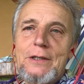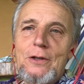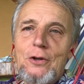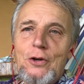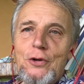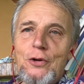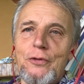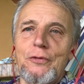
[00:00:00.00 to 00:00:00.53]
a
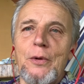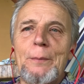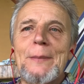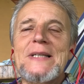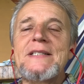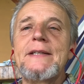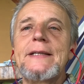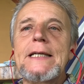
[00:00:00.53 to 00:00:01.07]
lot of
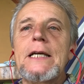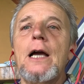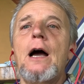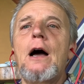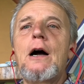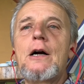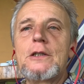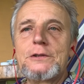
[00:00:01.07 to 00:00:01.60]
mystic
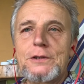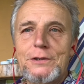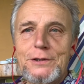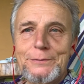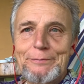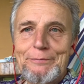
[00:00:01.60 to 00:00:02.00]
heart.